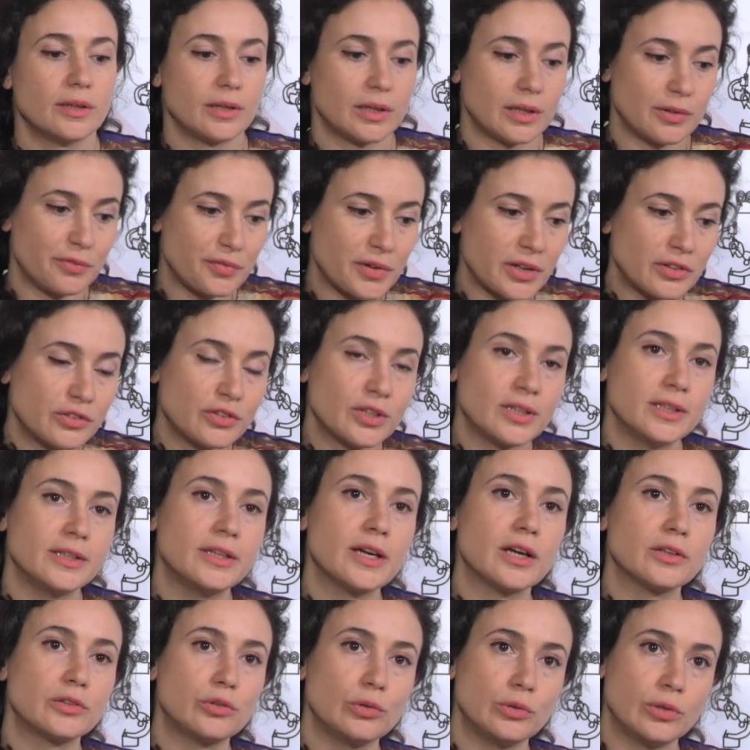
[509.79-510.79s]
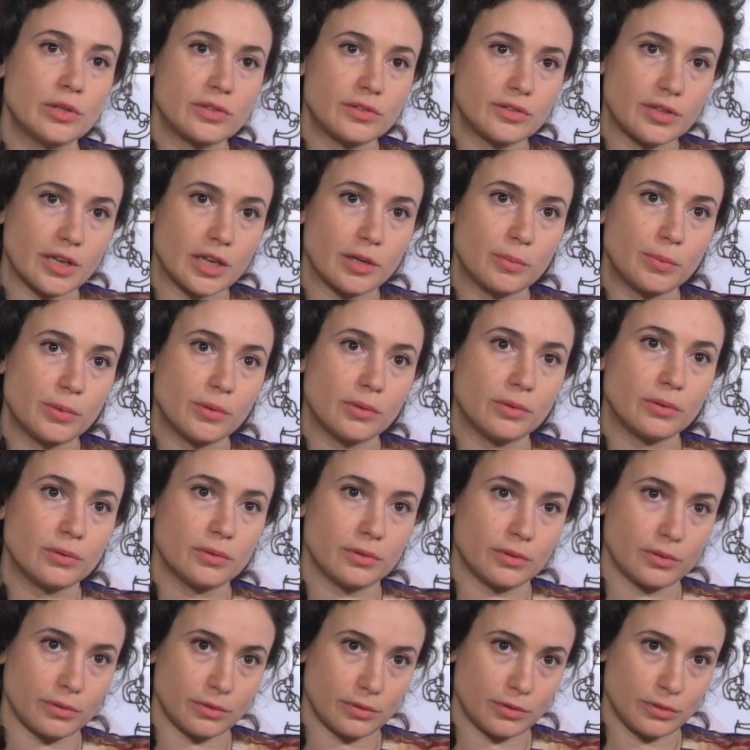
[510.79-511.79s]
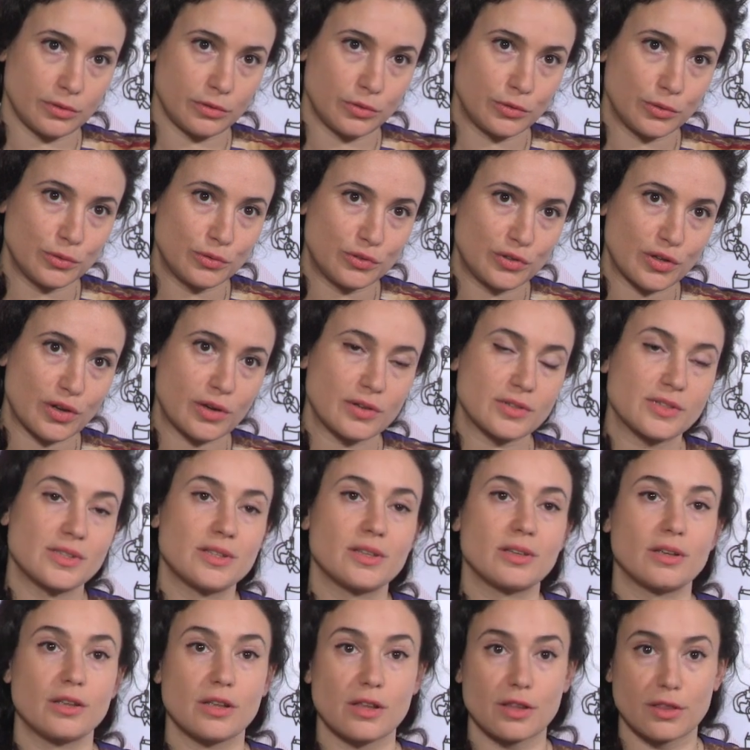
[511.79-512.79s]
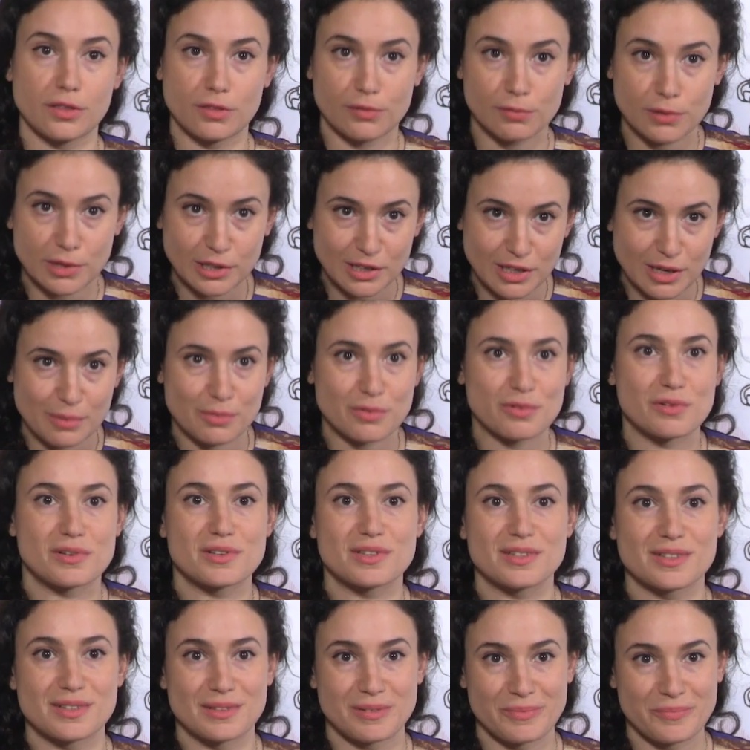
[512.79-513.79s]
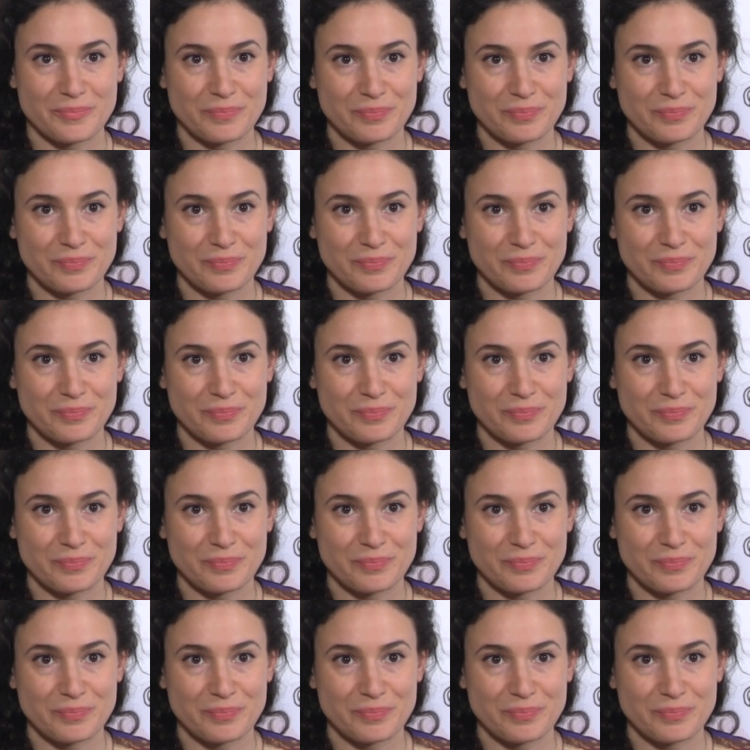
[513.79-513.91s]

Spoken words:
Eventually got to the table, 2 chairs, 3 cameras.